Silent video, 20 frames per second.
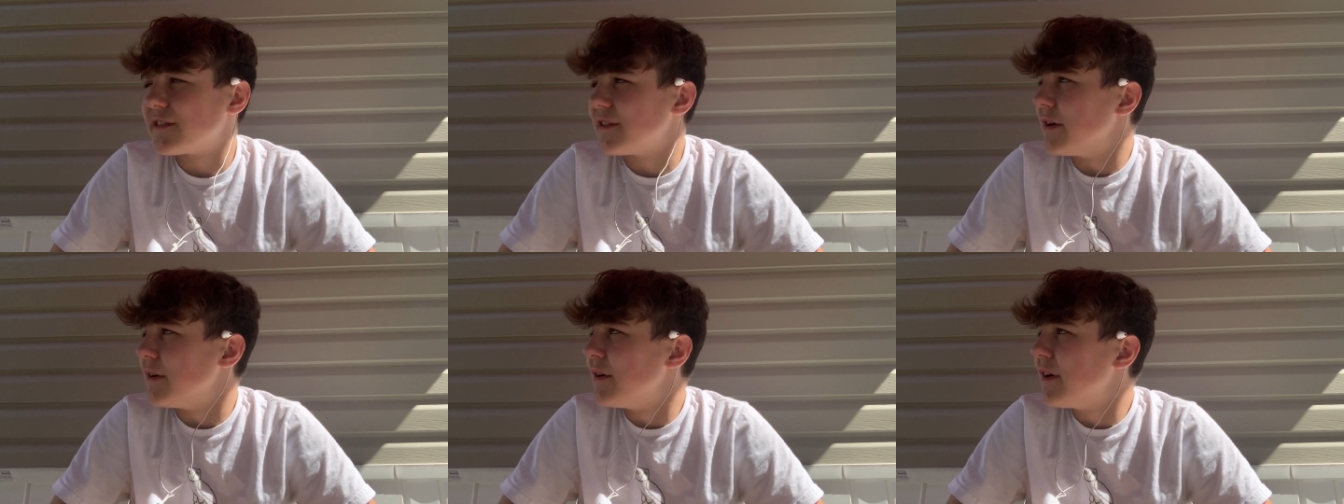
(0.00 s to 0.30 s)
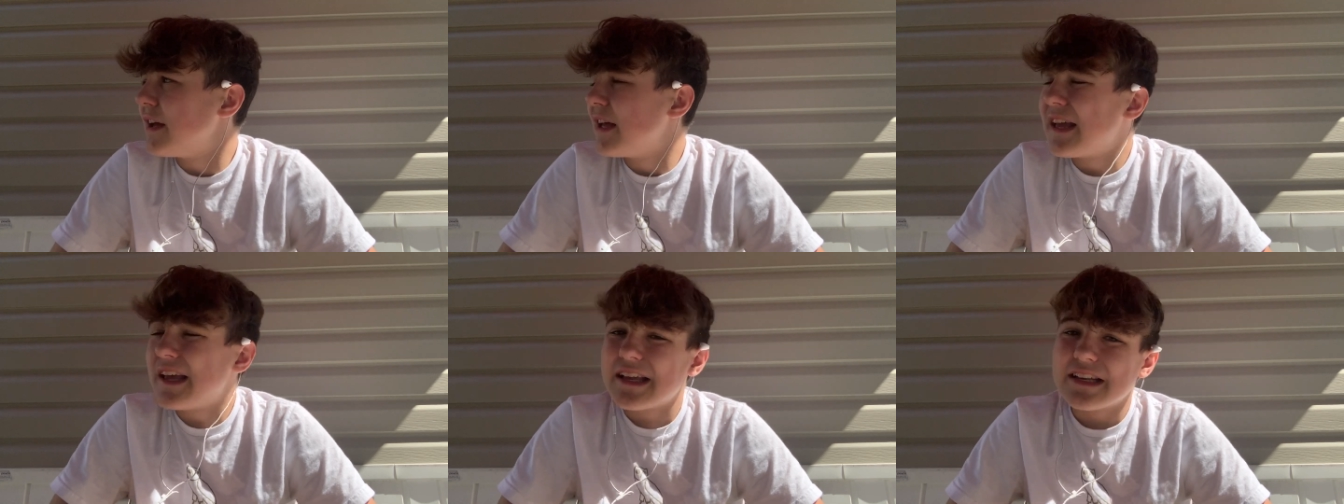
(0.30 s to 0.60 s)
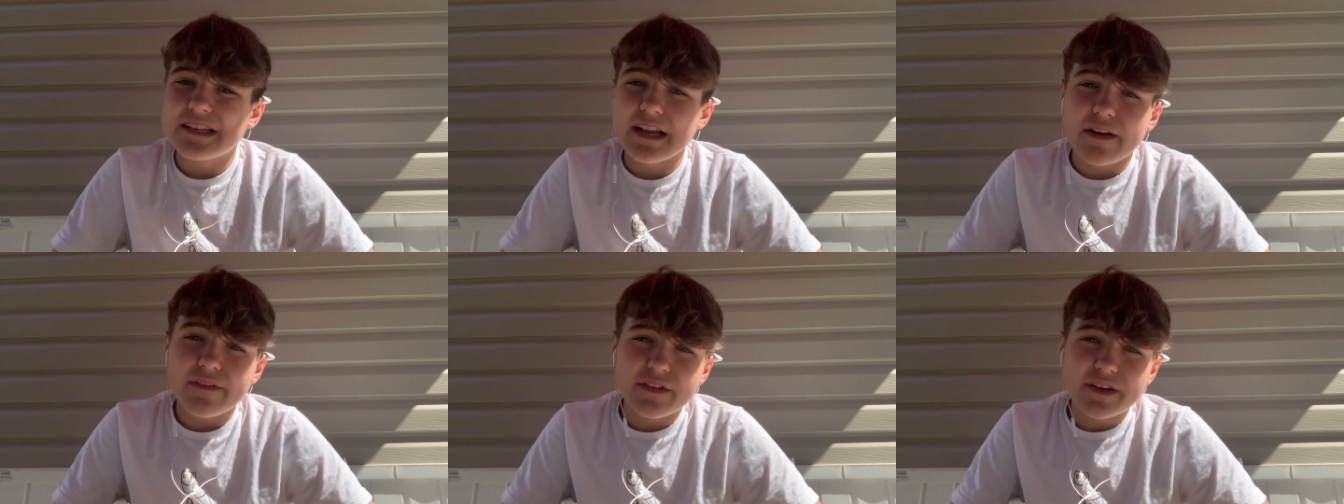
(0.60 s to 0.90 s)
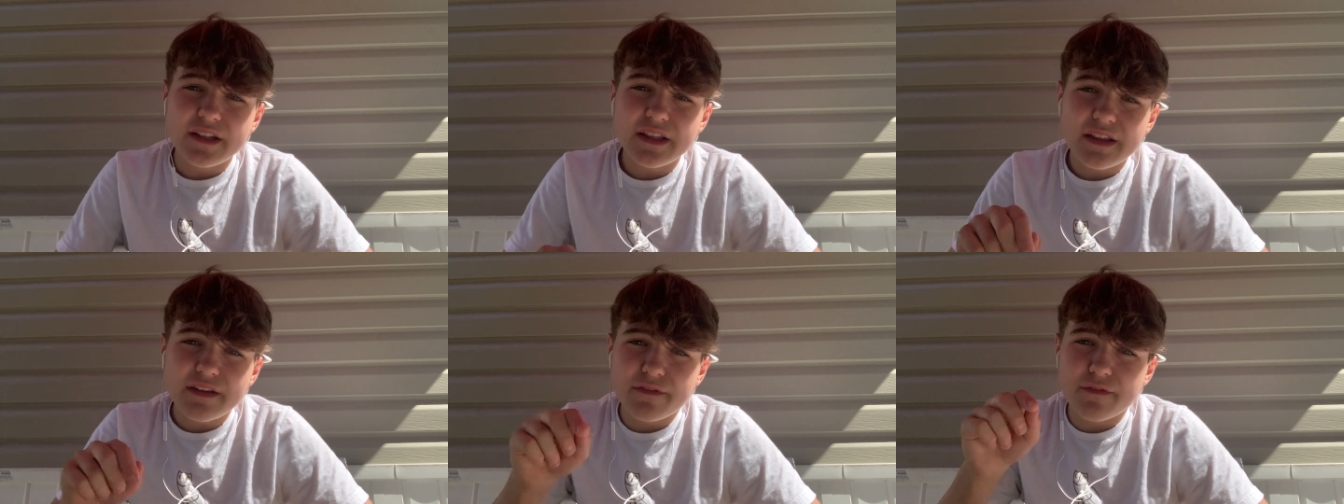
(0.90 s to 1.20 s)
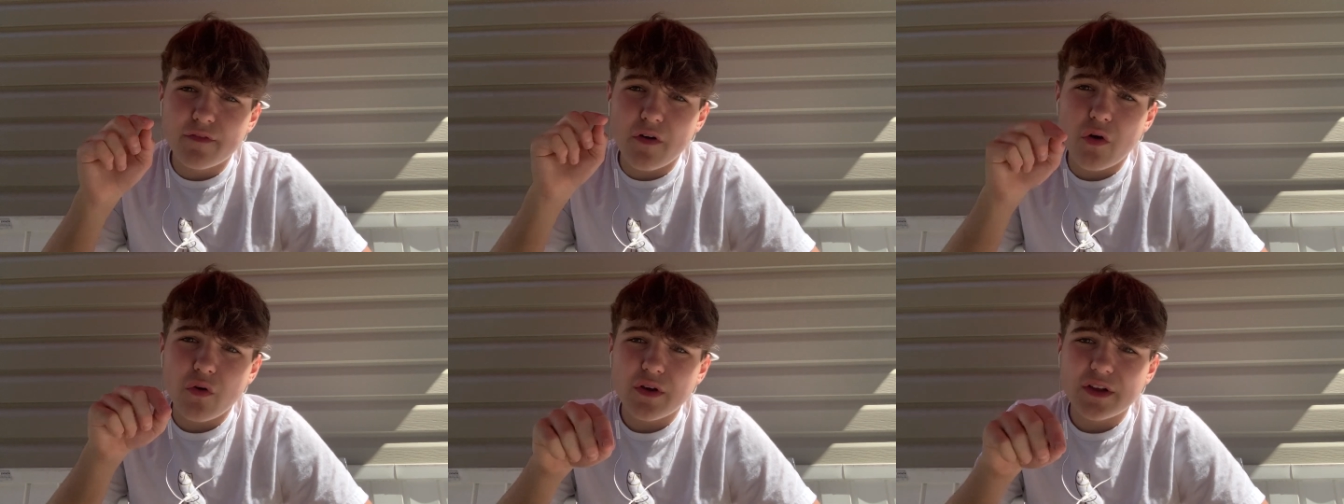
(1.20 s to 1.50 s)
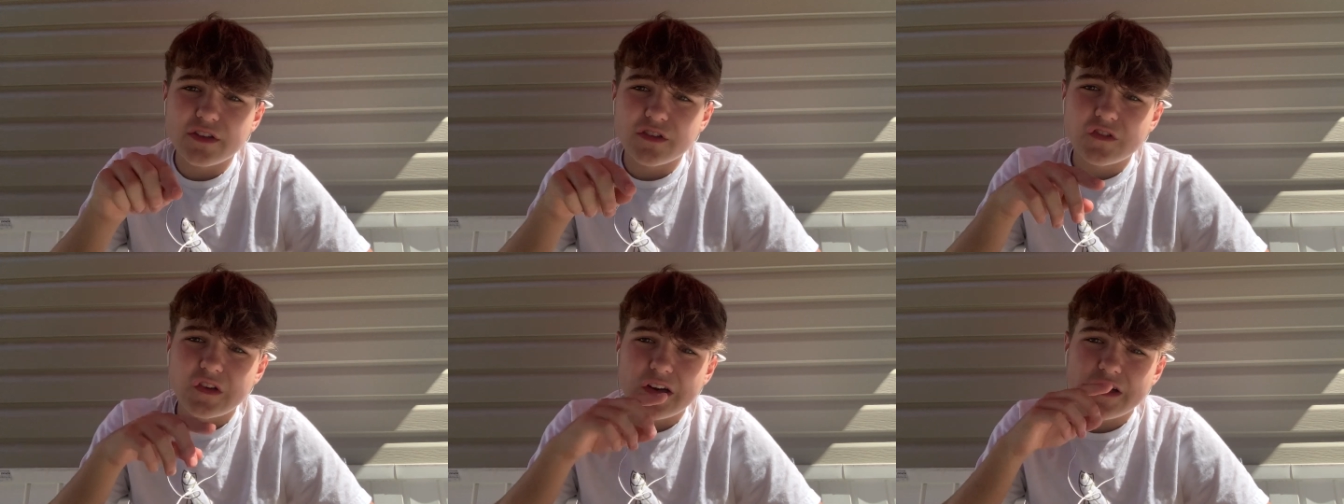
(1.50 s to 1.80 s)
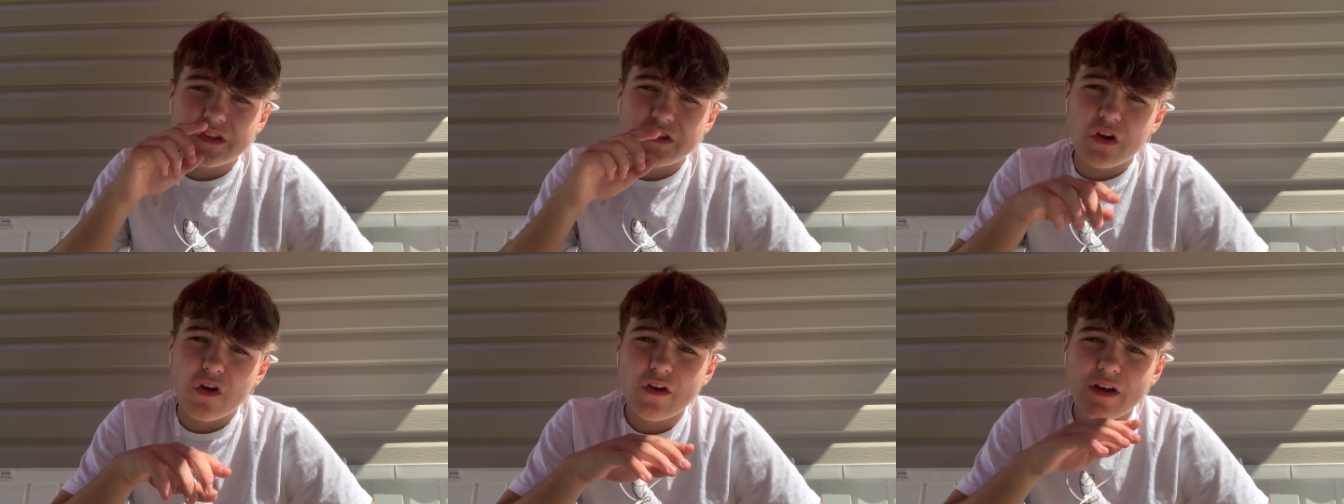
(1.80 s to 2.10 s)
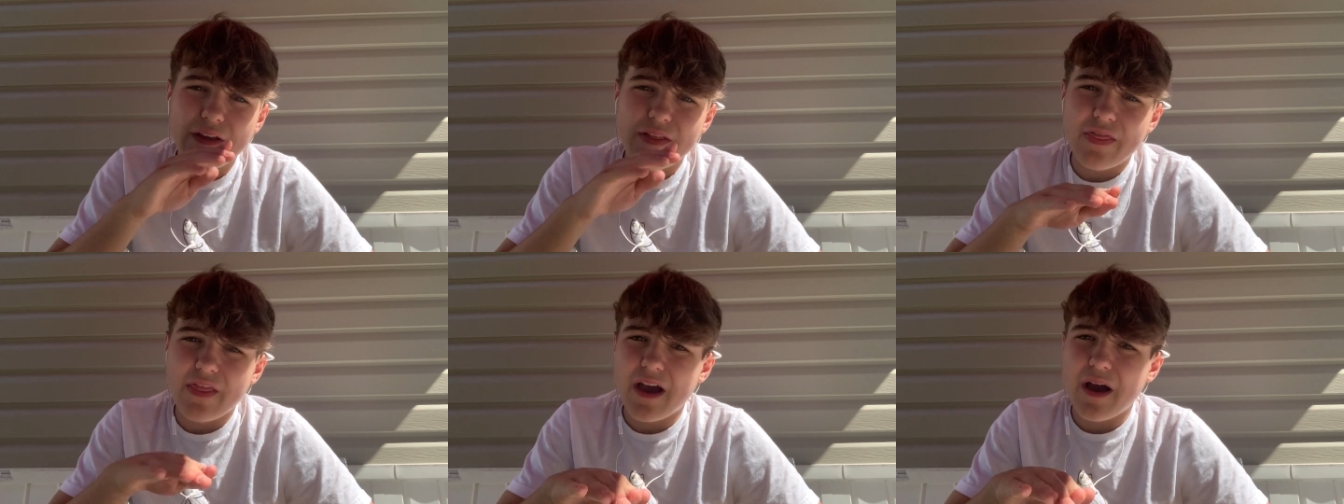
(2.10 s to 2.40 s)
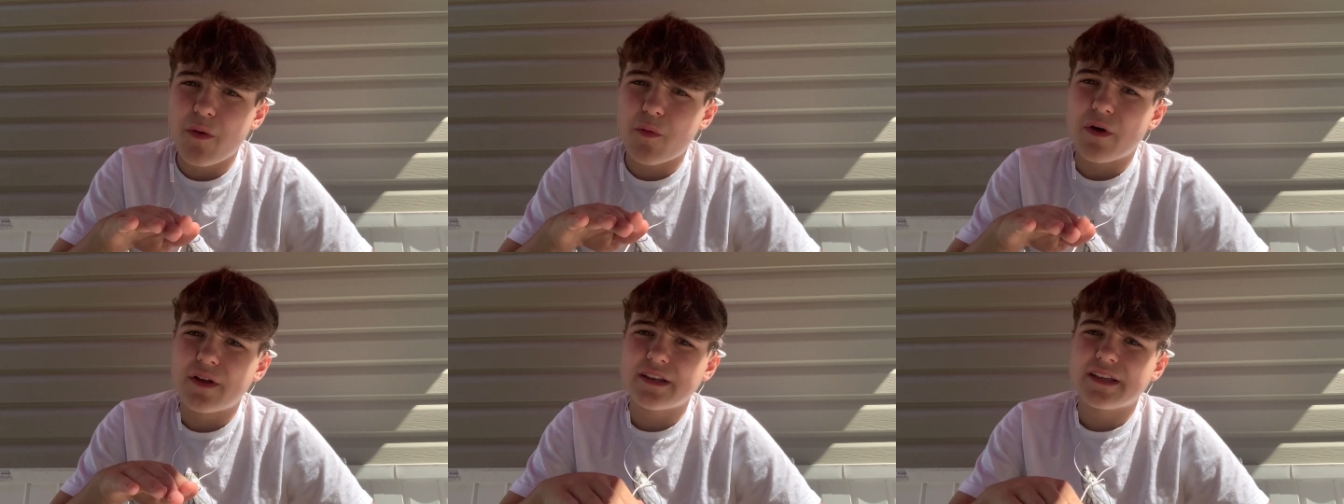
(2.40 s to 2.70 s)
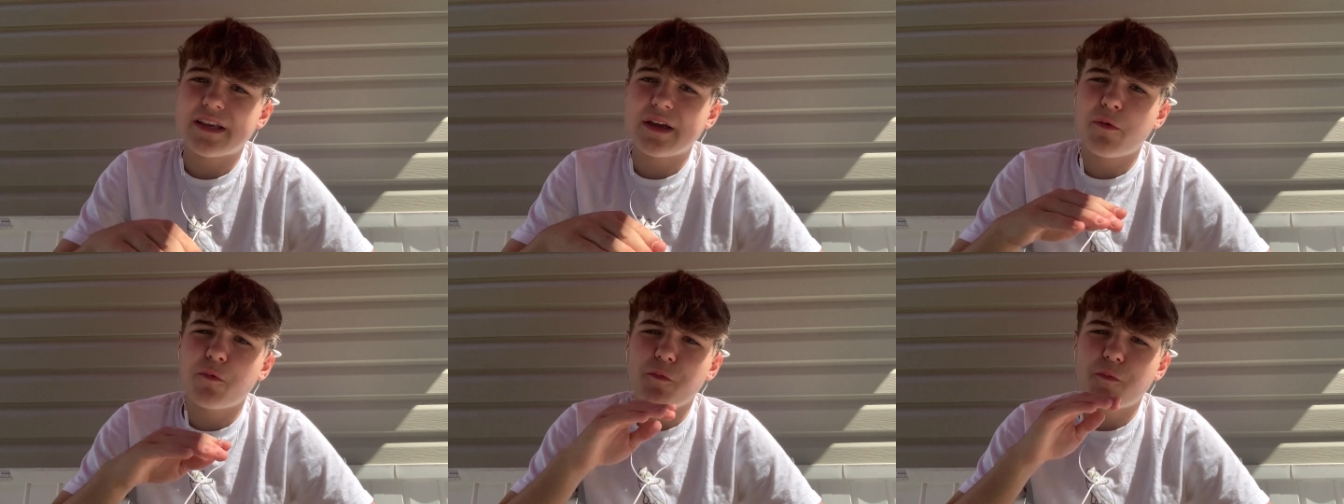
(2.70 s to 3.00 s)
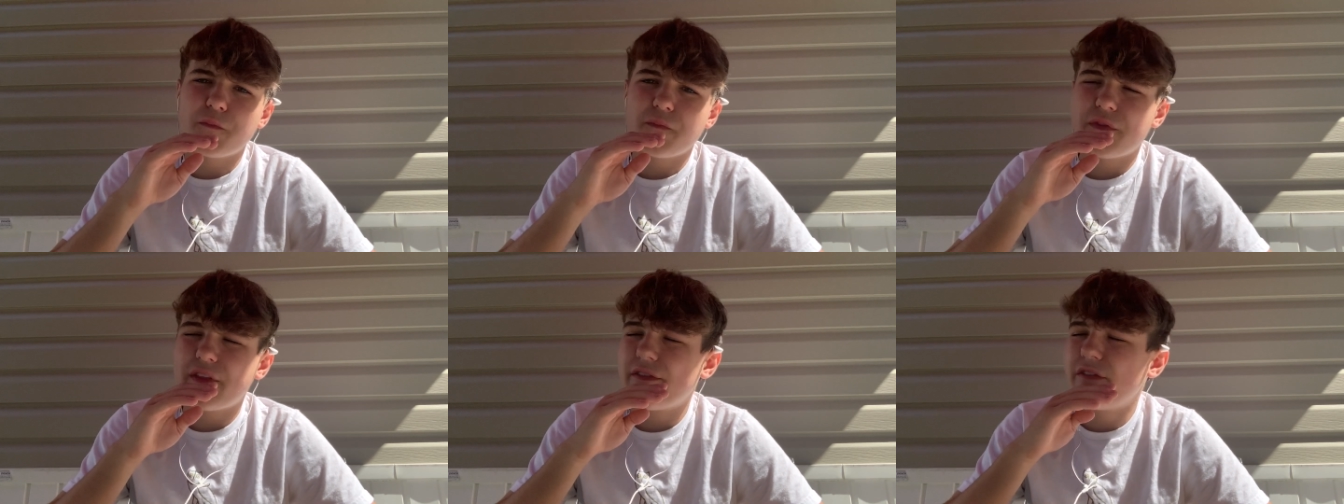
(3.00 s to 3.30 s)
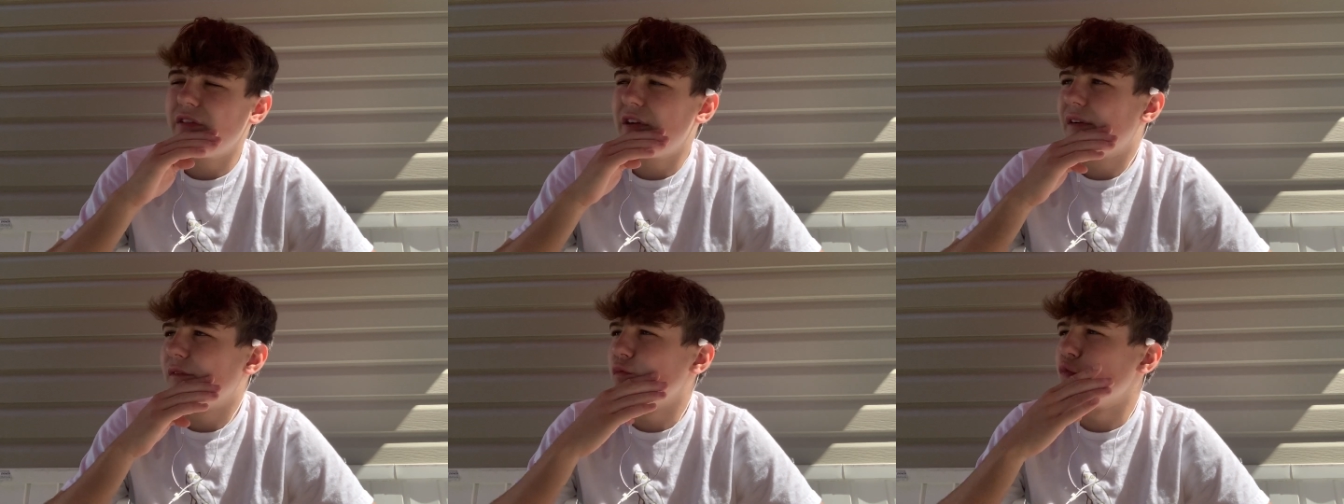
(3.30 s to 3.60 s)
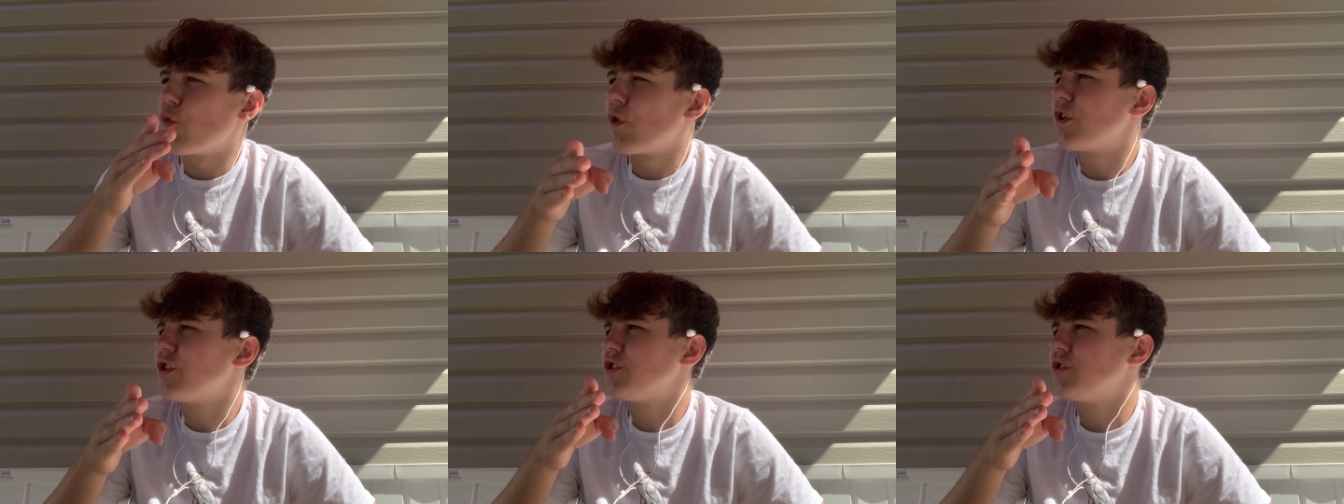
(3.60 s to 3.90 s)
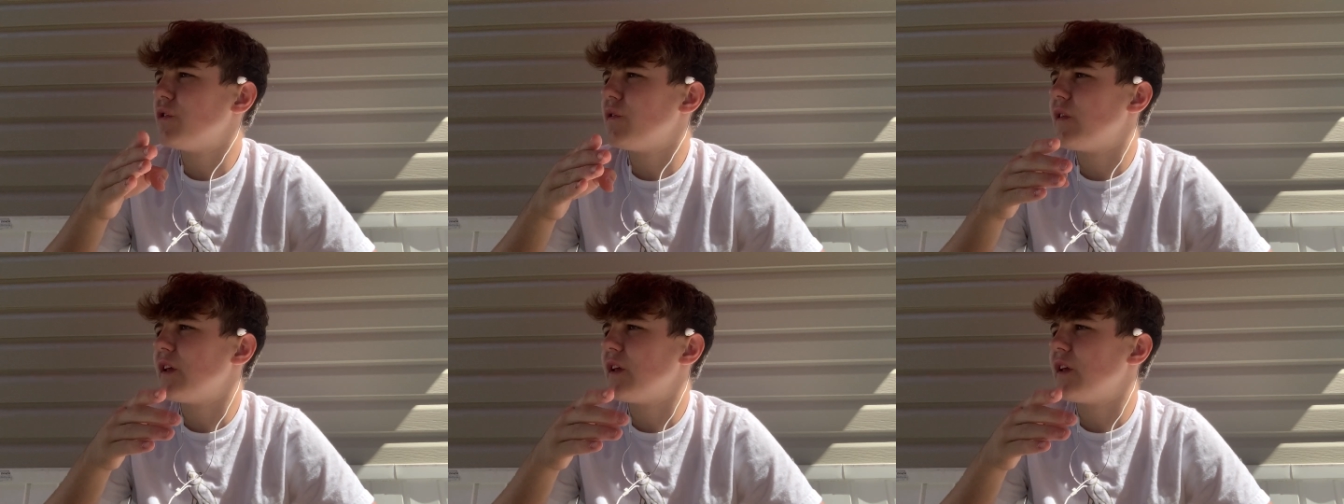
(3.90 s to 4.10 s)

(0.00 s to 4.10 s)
So definitely focus, try to target that one. If you have 1 or 2